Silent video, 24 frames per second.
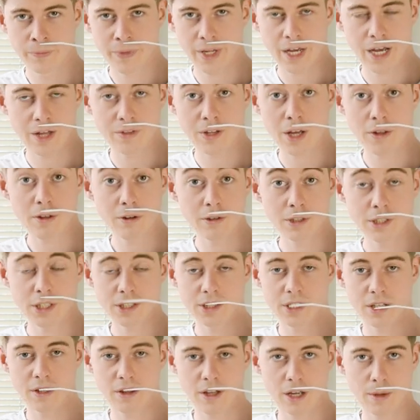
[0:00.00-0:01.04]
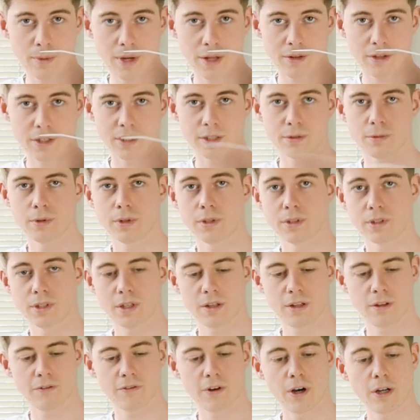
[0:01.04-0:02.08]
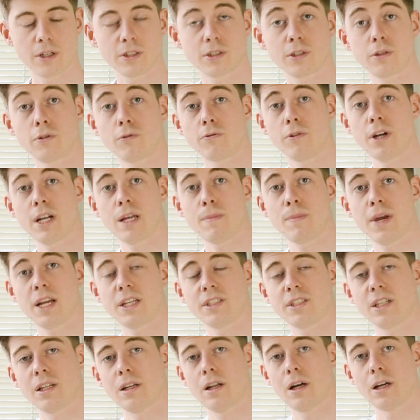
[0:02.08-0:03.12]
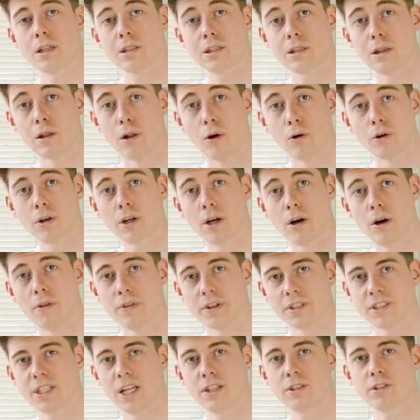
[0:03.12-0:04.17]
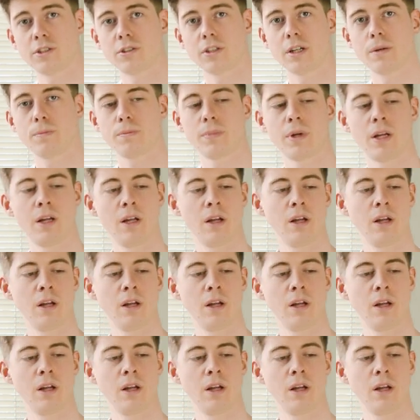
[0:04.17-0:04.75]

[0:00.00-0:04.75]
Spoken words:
And the other interesting thing about this was the farnesyl really makes it last longer on the scent strip.